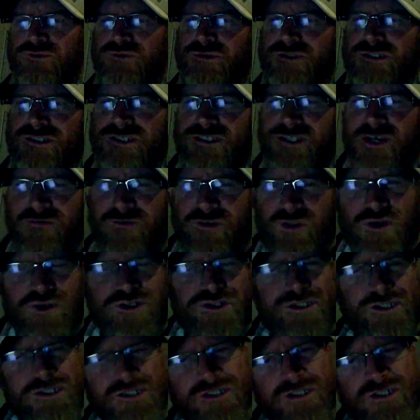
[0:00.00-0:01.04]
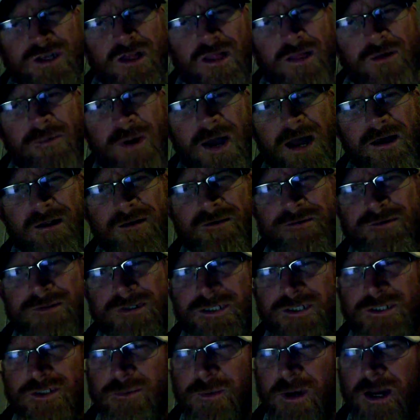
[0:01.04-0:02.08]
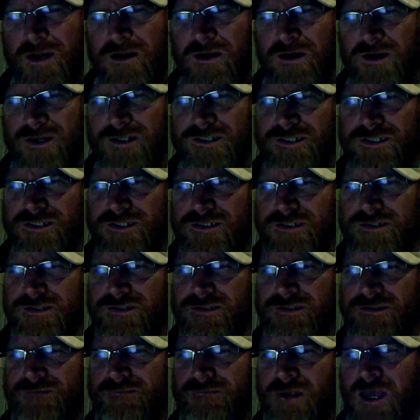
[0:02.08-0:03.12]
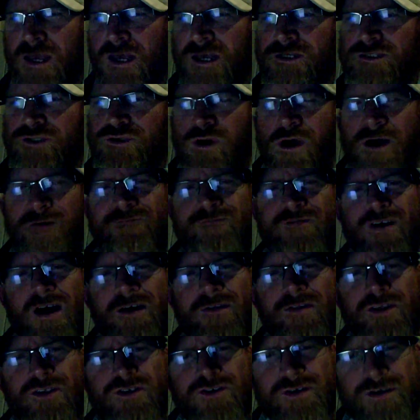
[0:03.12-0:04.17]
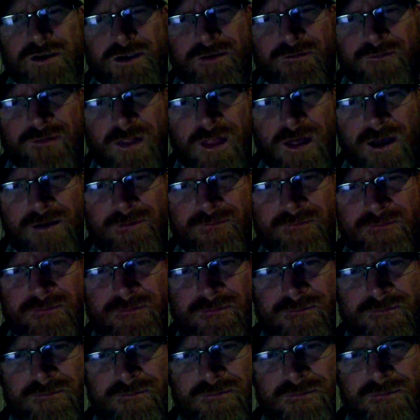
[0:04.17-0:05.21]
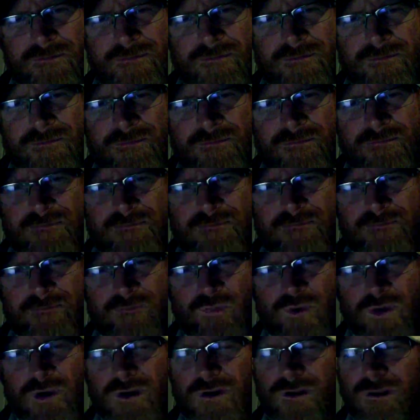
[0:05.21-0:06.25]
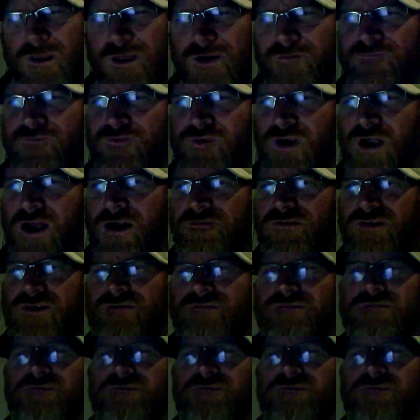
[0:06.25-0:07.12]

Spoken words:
what this evolution is all about, is about consciousness. So I've found the tree of life. We're going to live forever.